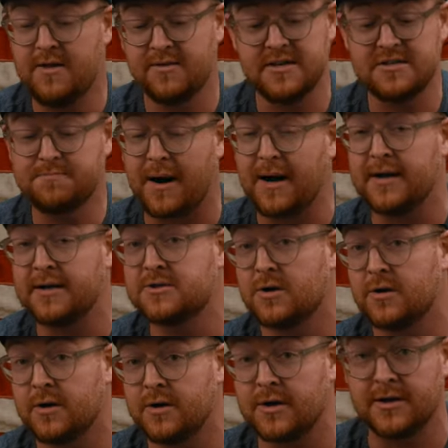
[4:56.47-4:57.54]
These bindings
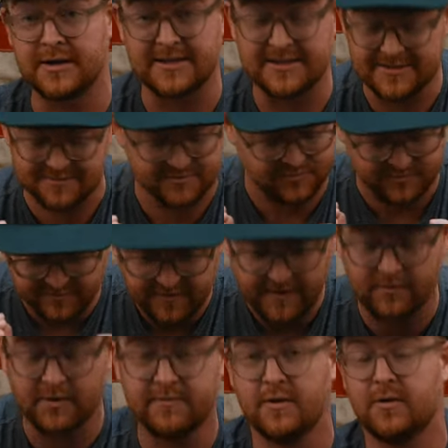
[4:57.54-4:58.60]
are
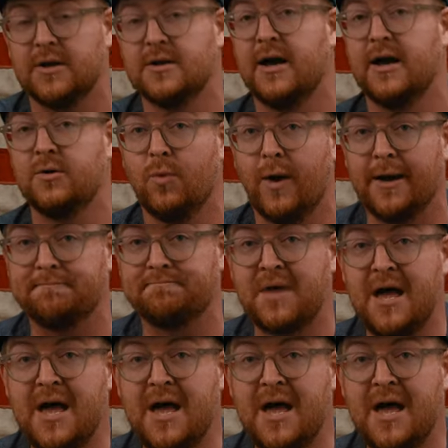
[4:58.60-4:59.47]
very, very lightweight.